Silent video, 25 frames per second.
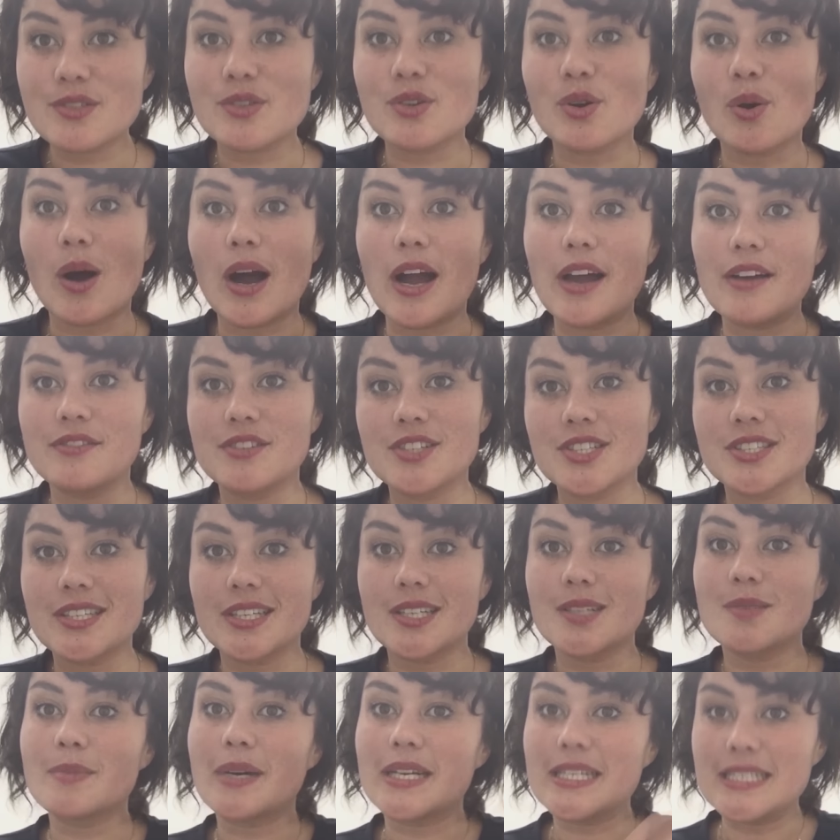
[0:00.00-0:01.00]
so I've
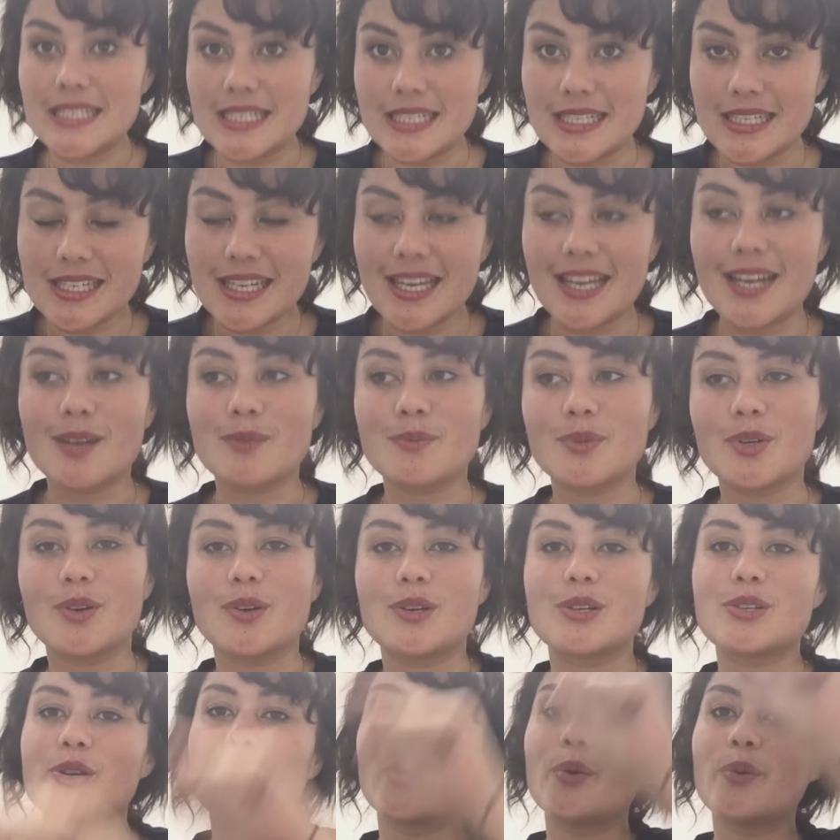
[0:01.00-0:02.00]
just eaten my dinner and I'm
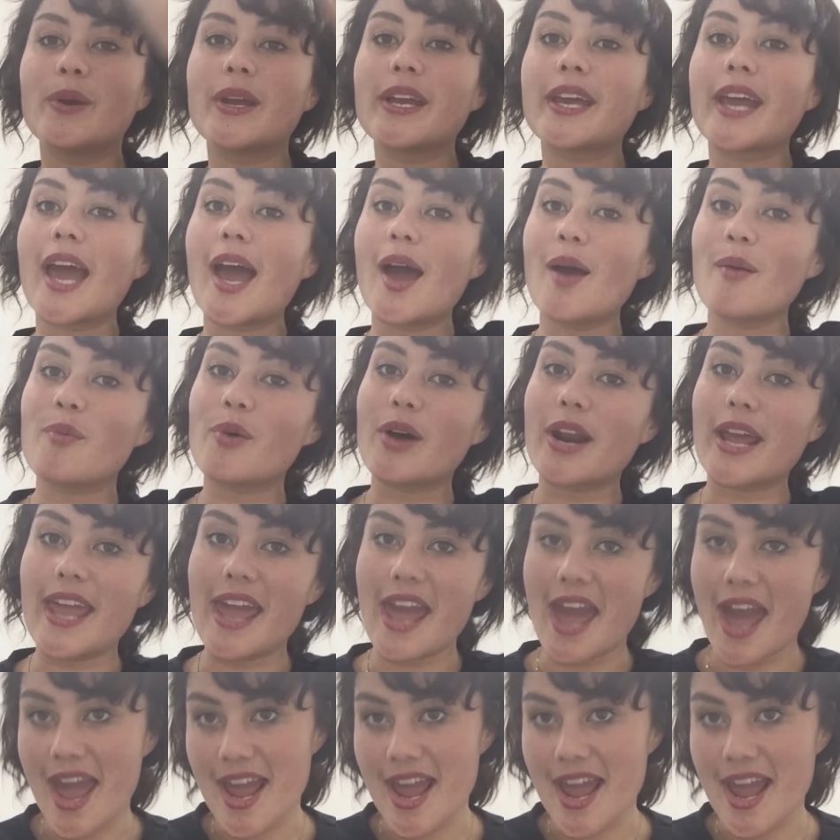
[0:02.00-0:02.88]
going to recap what